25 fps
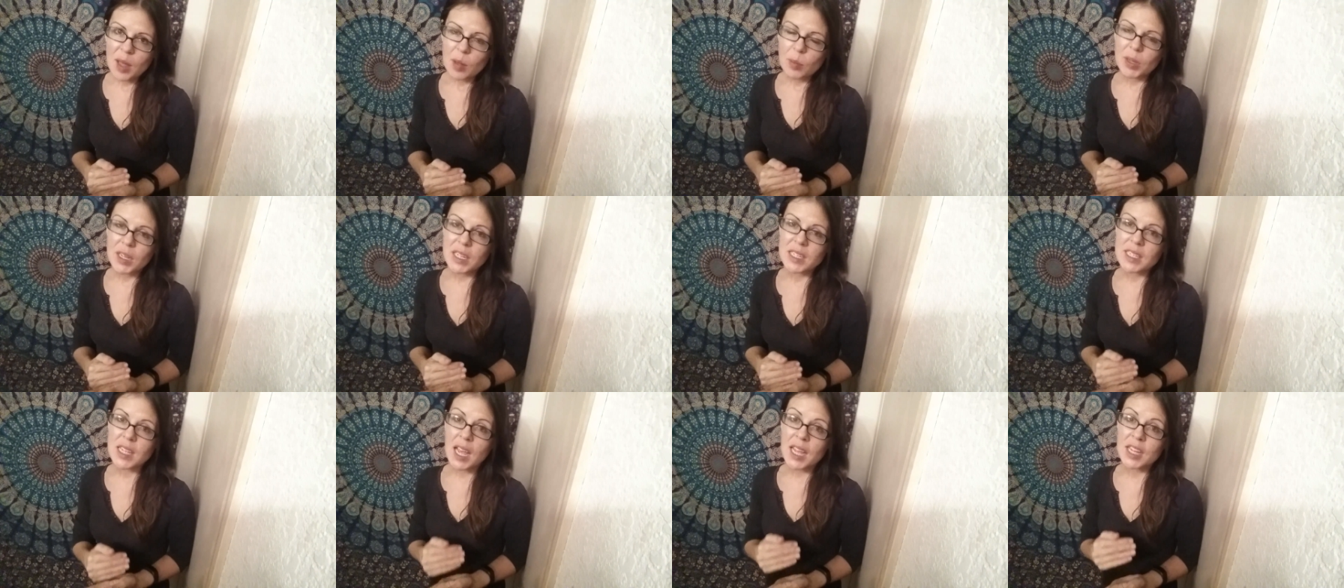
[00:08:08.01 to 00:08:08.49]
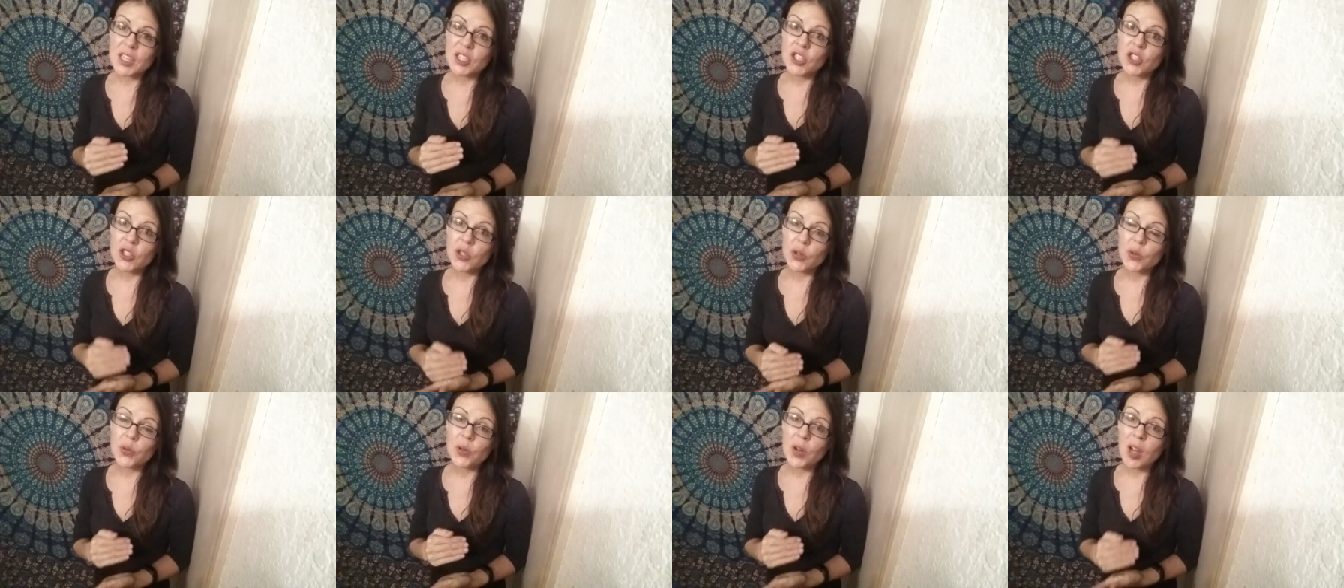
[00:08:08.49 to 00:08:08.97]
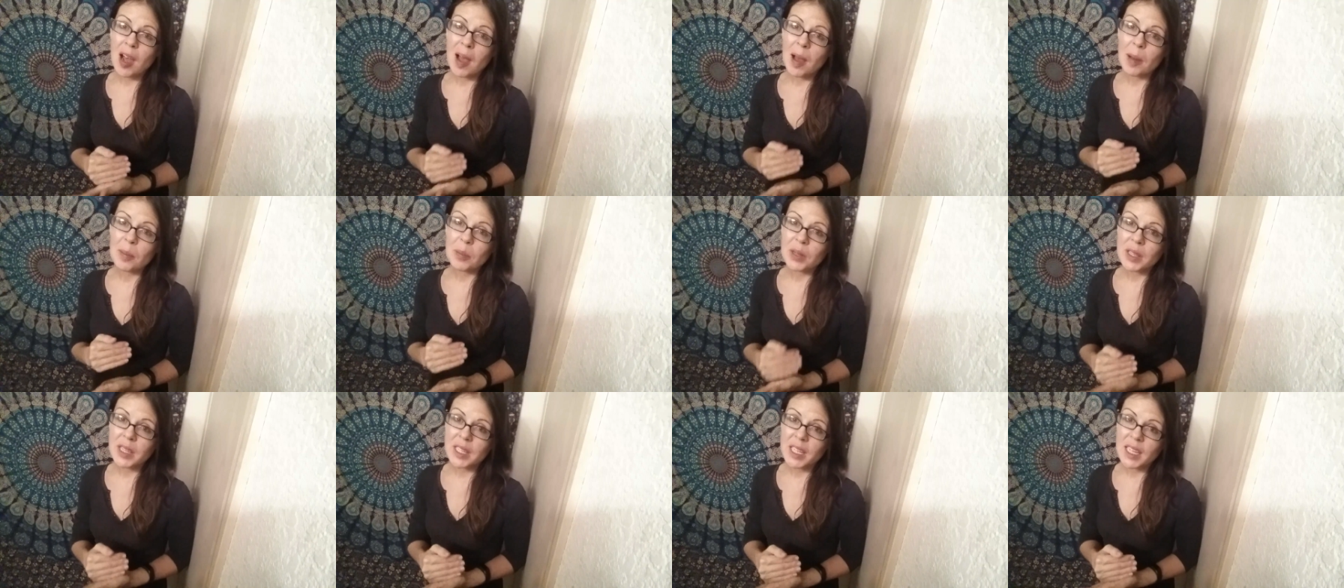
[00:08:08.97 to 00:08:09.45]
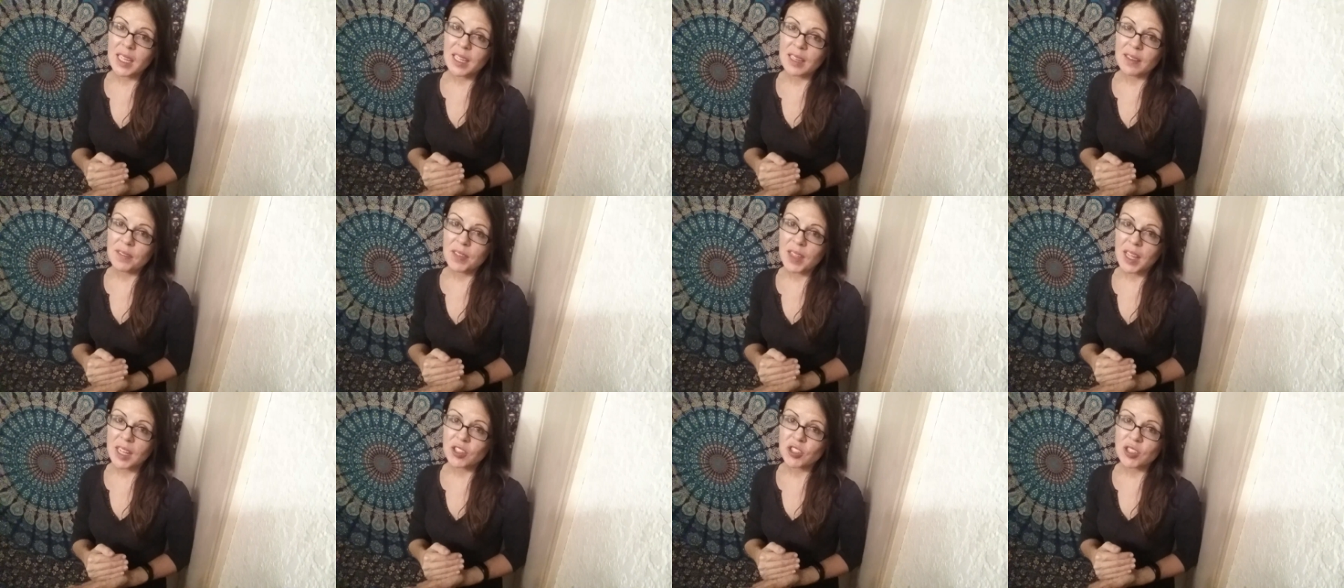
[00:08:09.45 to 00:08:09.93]
because i do not
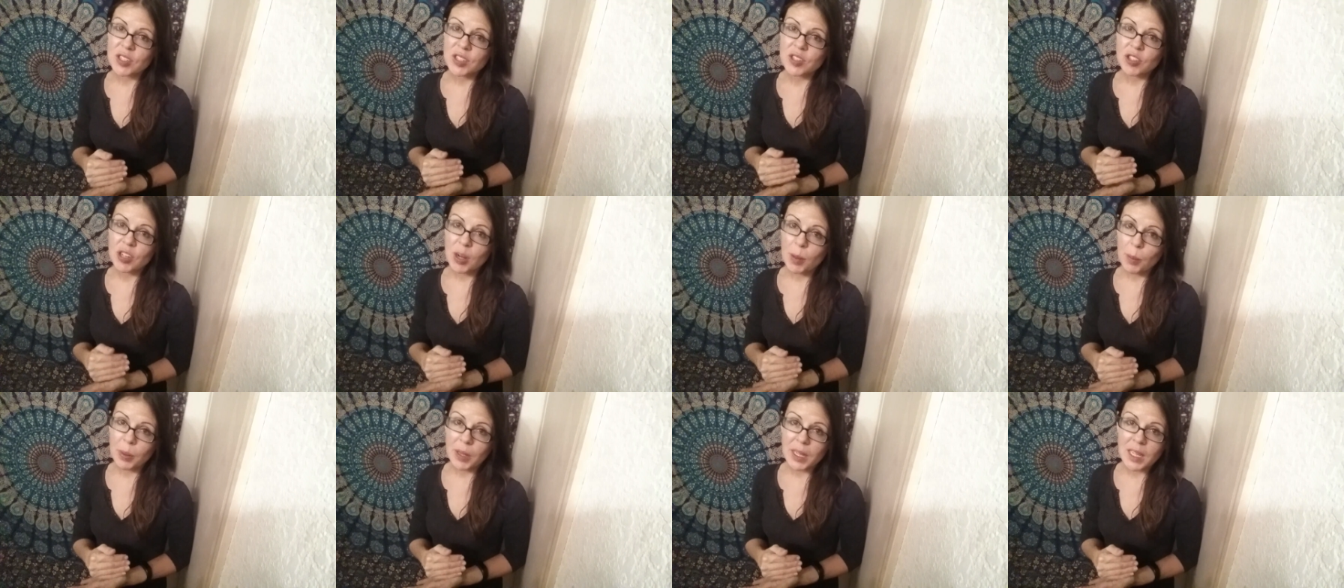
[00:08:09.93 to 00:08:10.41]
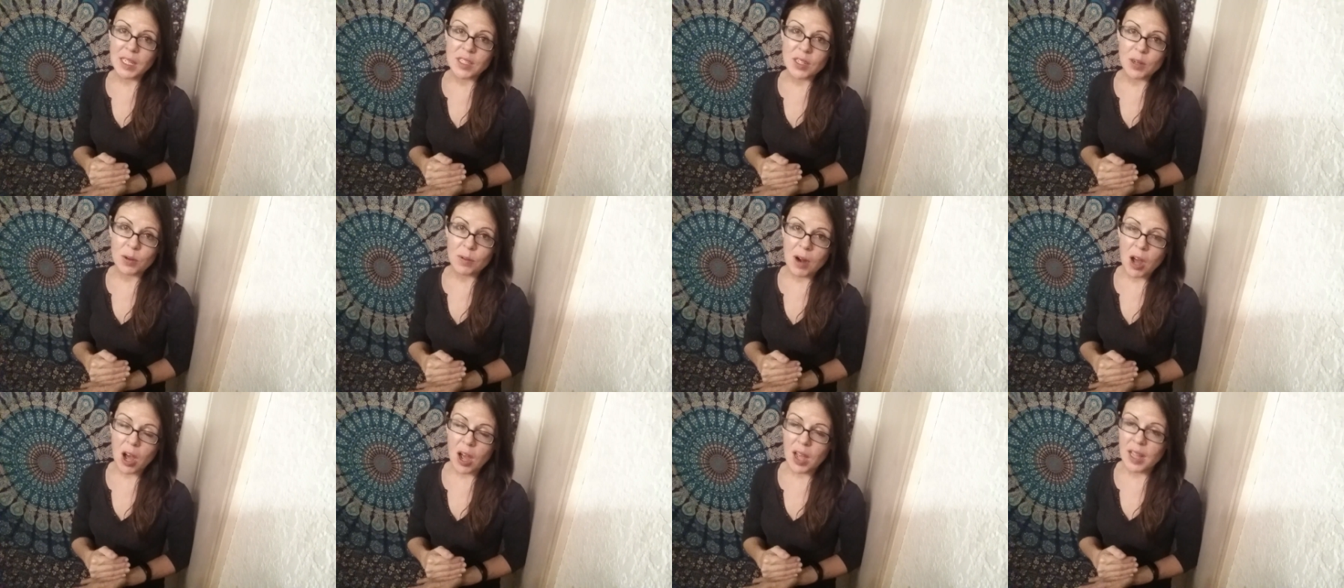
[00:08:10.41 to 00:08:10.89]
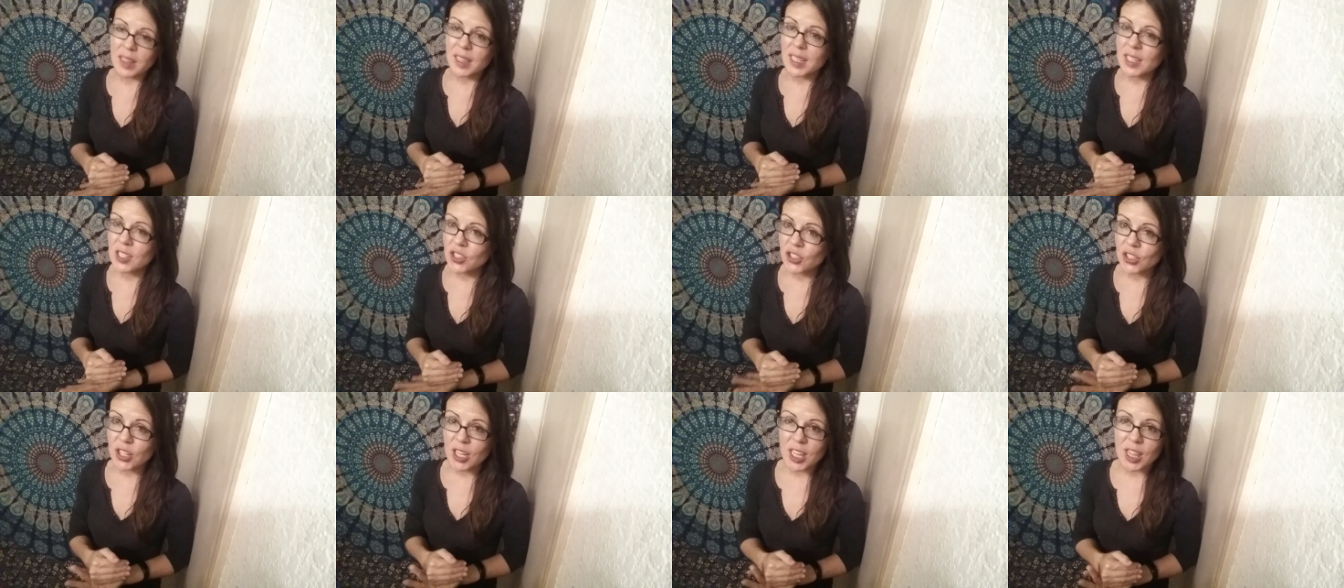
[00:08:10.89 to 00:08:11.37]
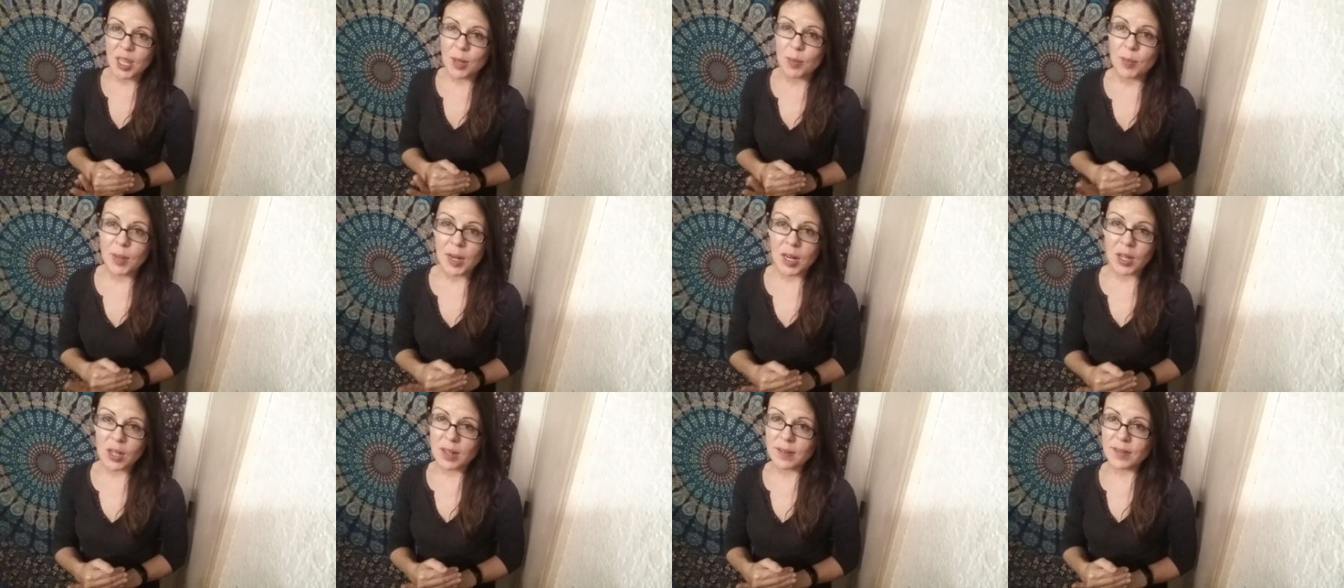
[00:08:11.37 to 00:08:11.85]
believe that just jumping into raw unless you're in the
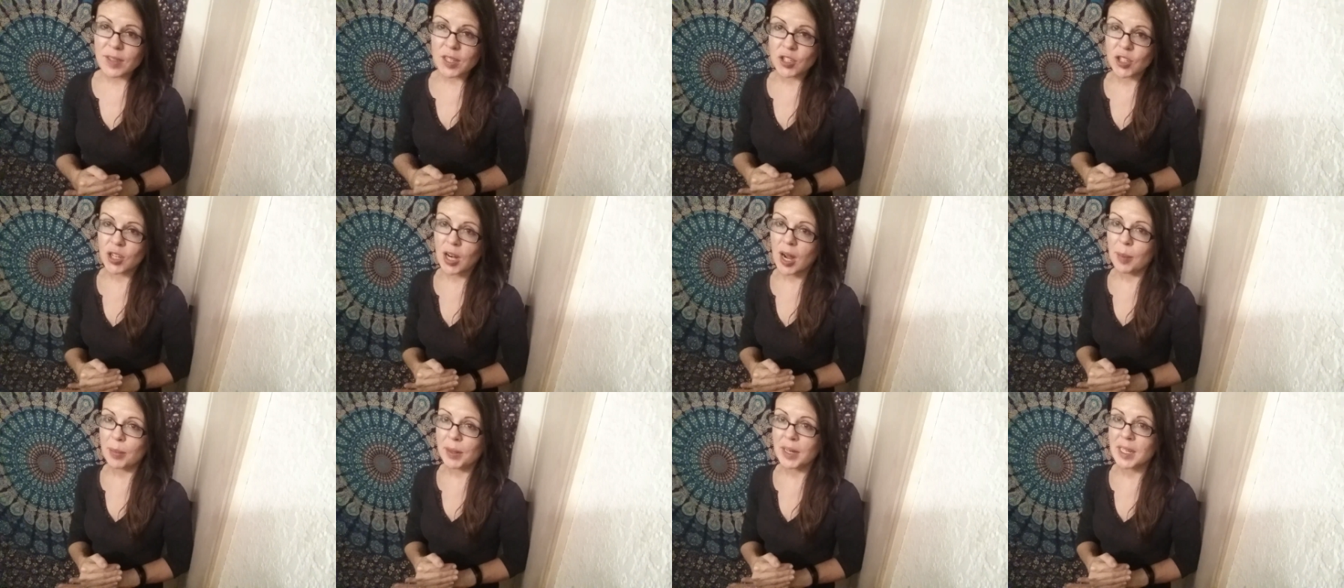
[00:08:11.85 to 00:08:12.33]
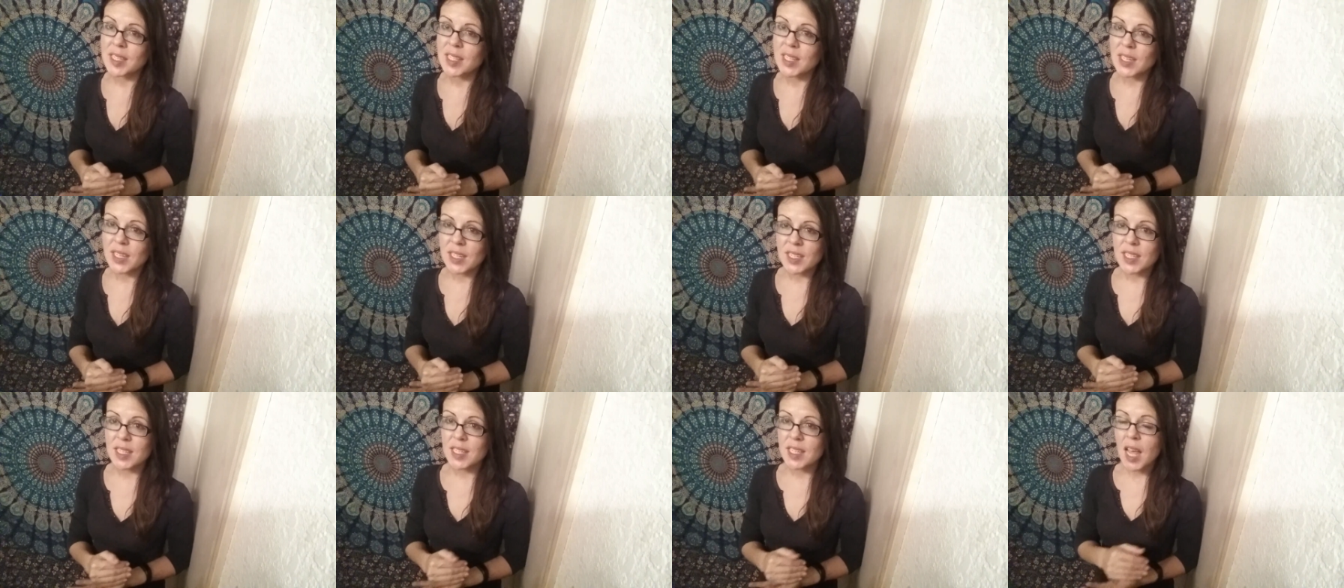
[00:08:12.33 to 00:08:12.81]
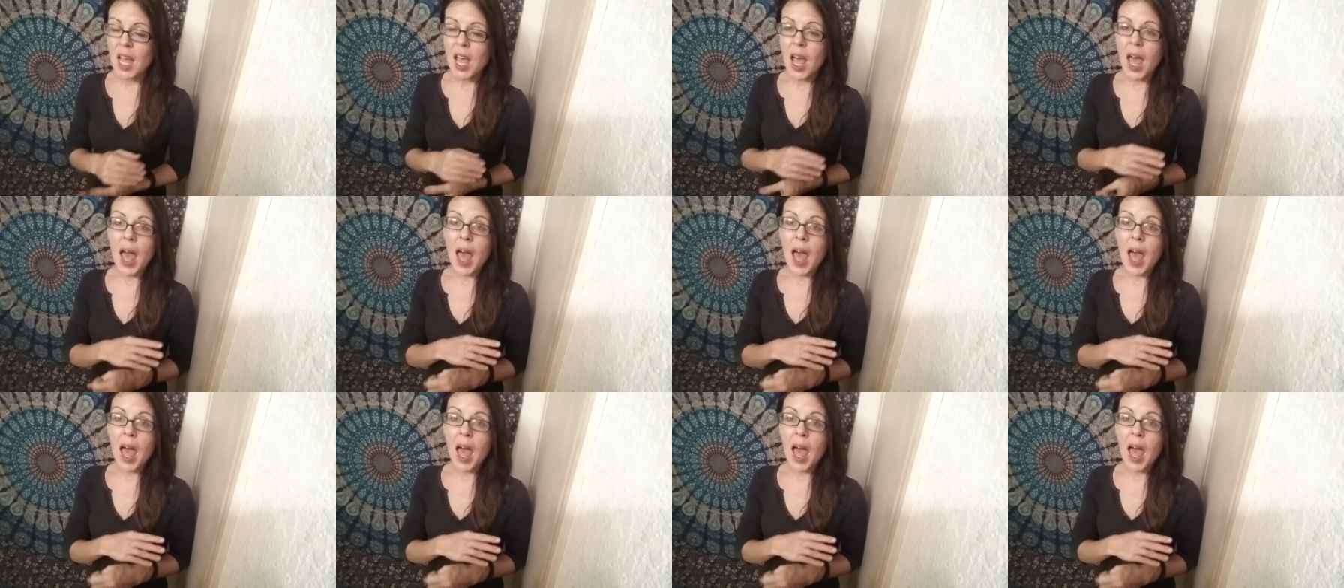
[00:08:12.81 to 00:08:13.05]
middle of the tropics and it's